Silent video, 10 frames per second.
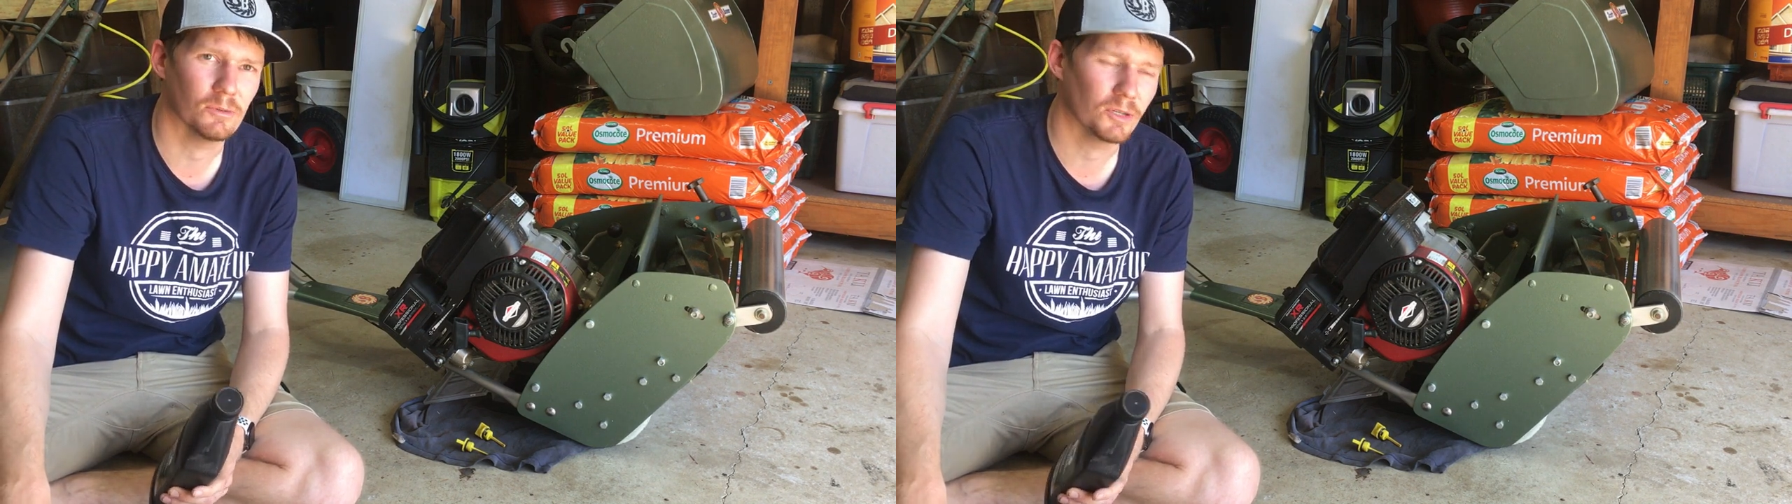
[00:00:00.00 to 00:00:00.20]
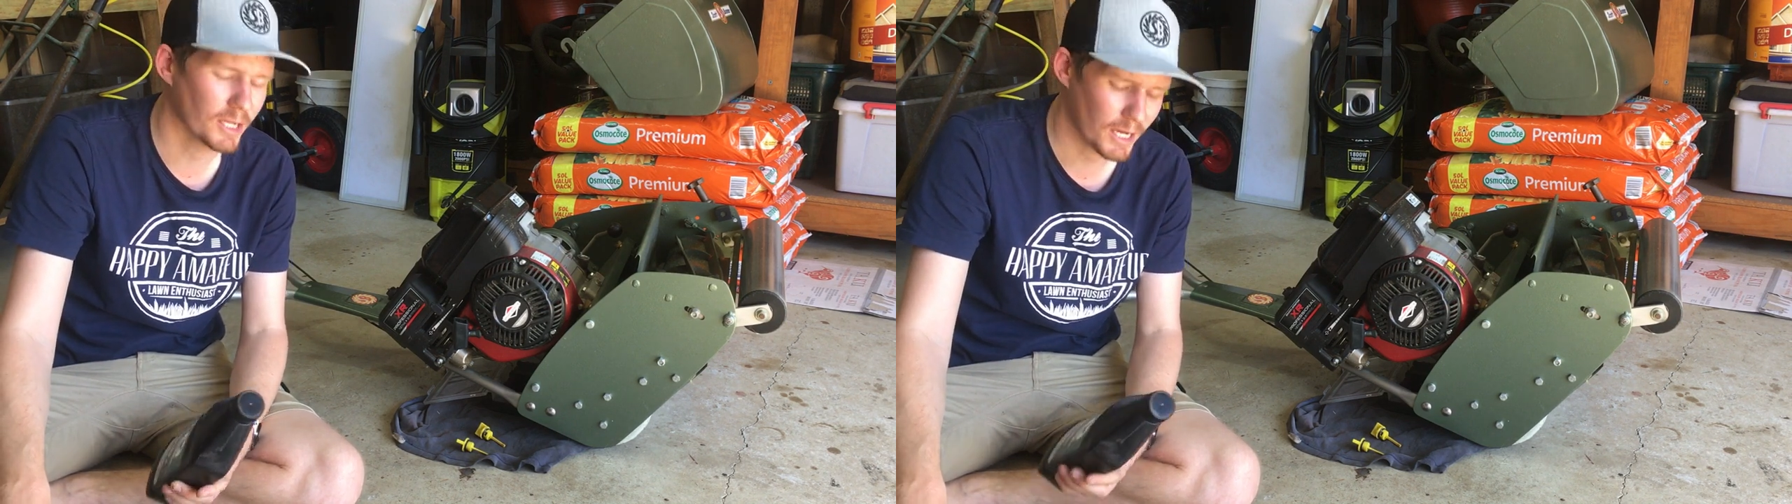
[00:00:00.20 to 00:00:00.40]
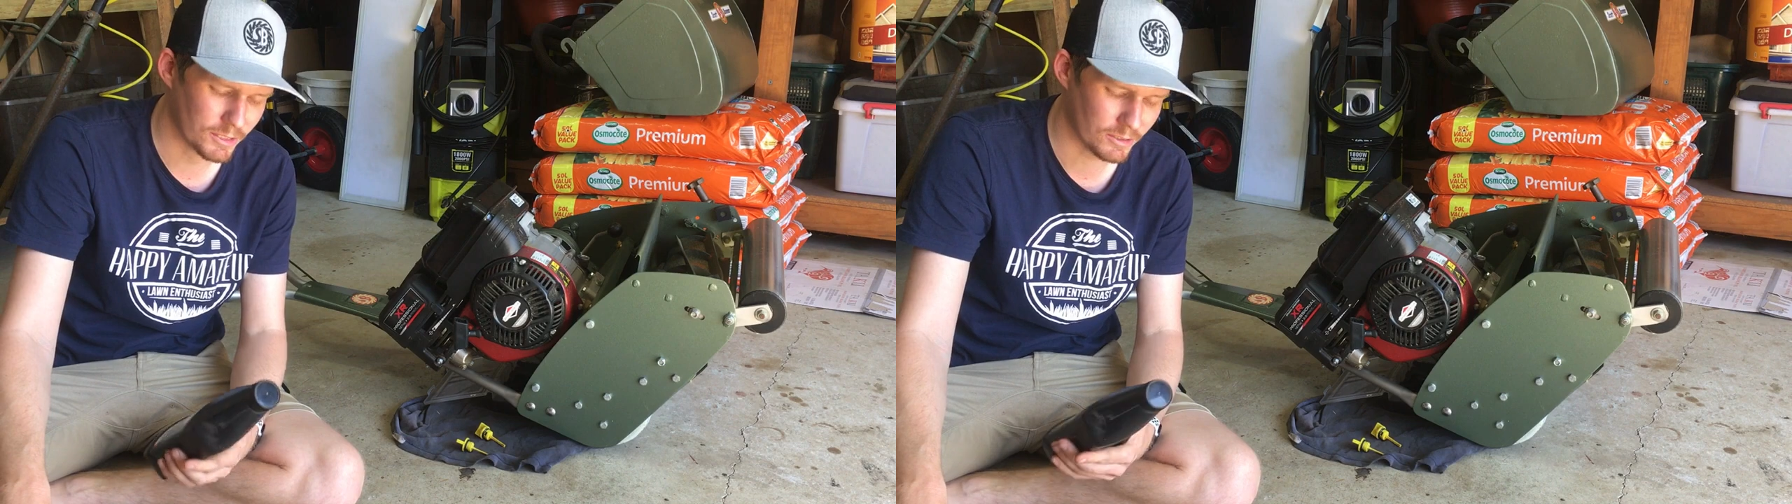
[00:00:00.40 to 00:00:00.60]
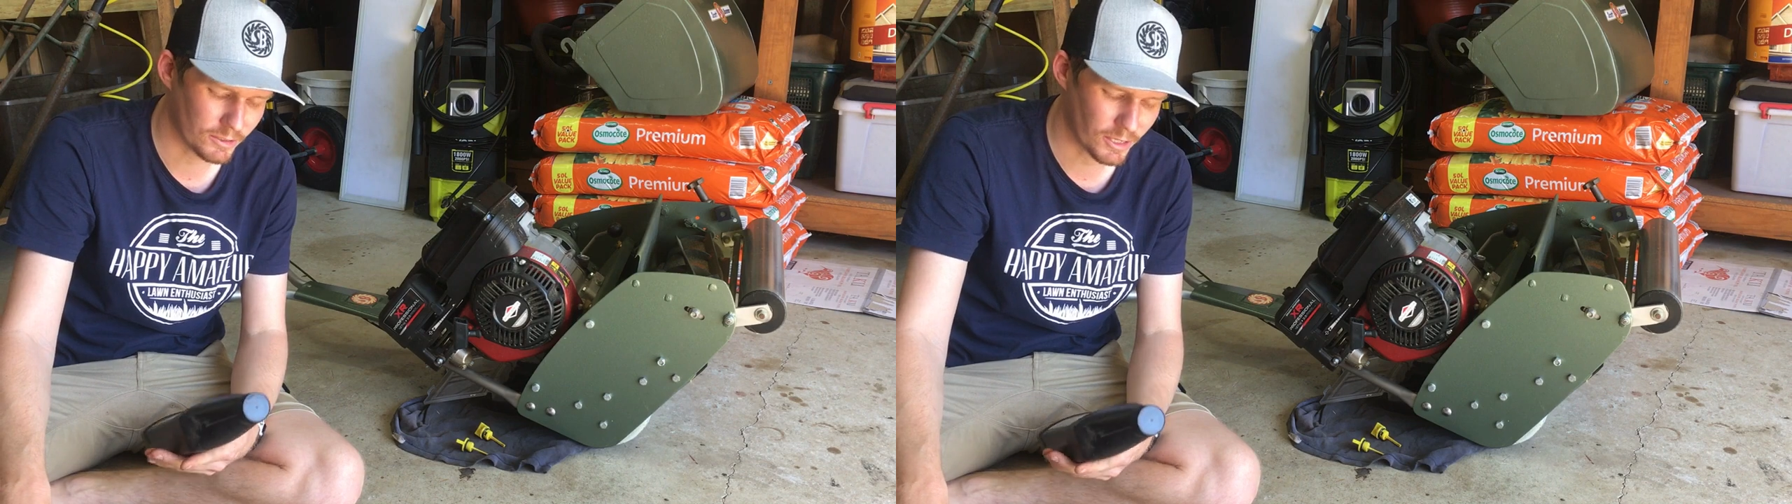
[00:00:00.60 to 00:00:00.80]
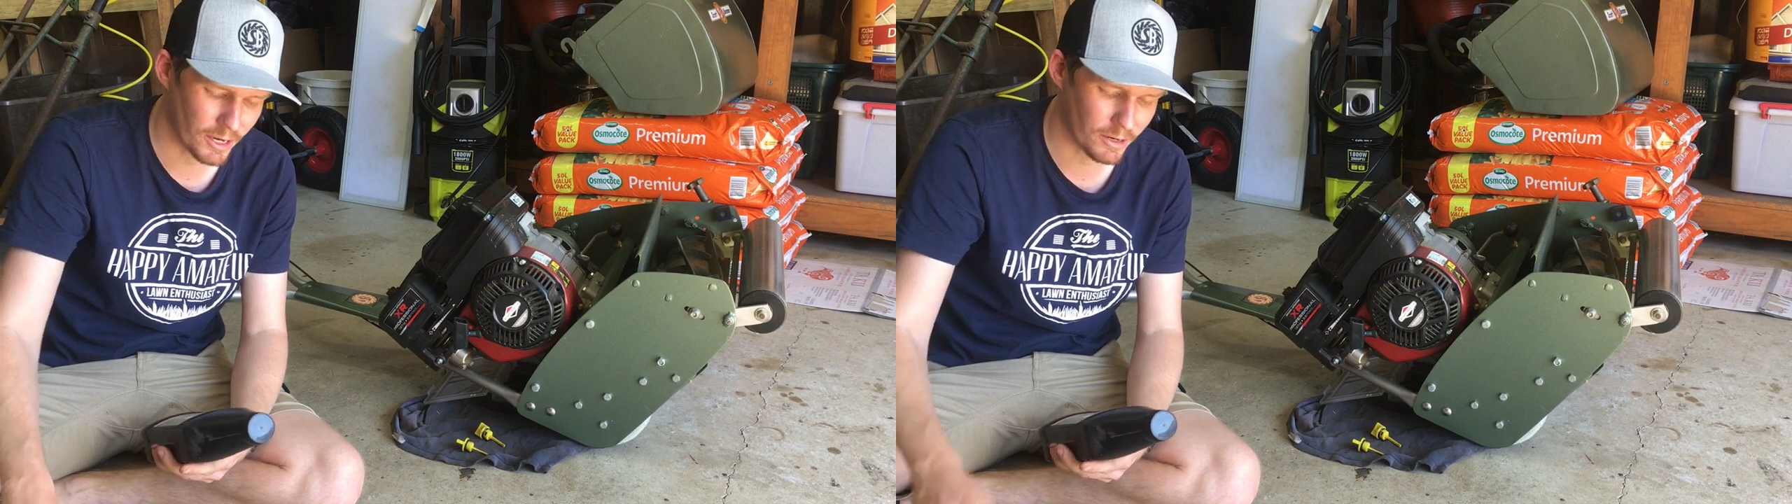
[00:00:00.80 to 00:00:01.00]
lubrication.
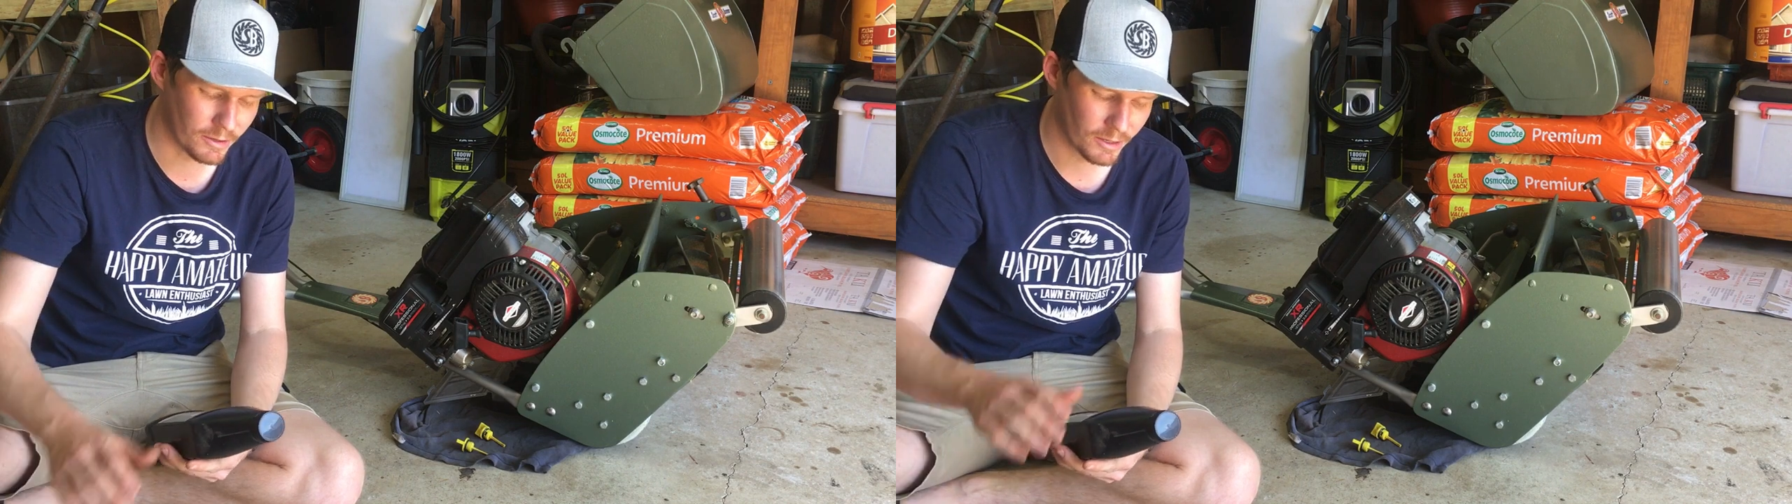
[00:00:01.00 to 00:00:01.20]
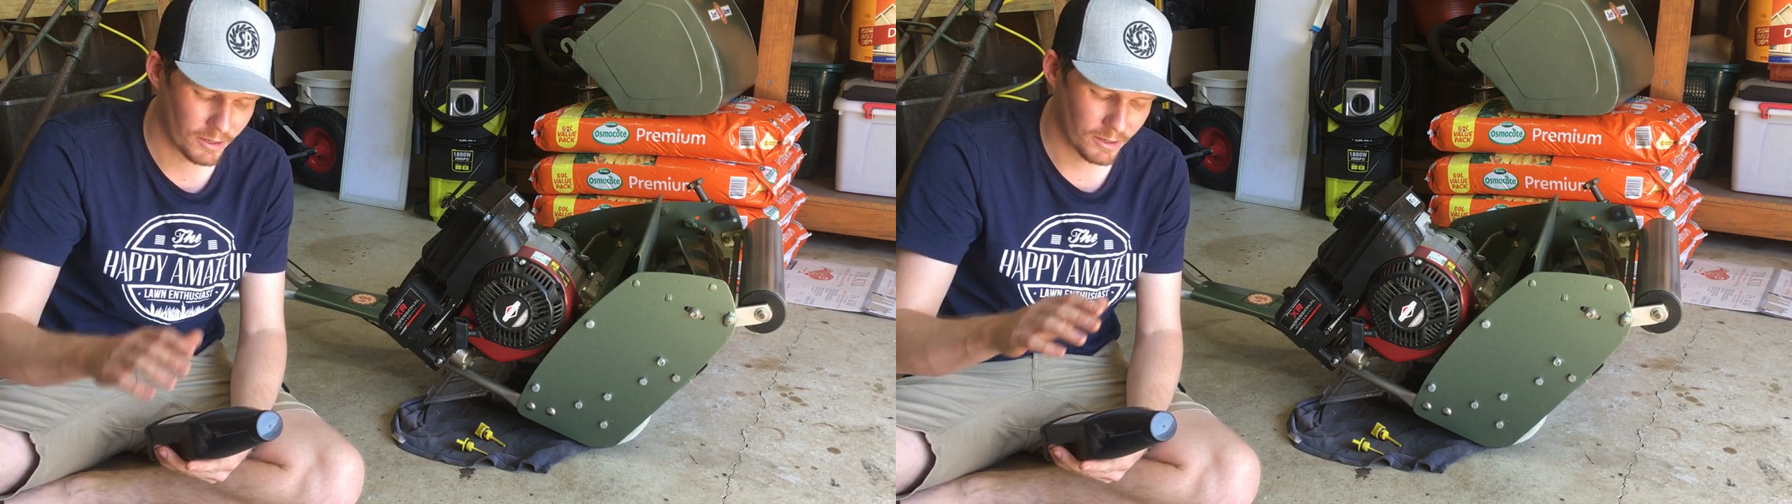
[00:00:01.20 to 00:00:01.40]
So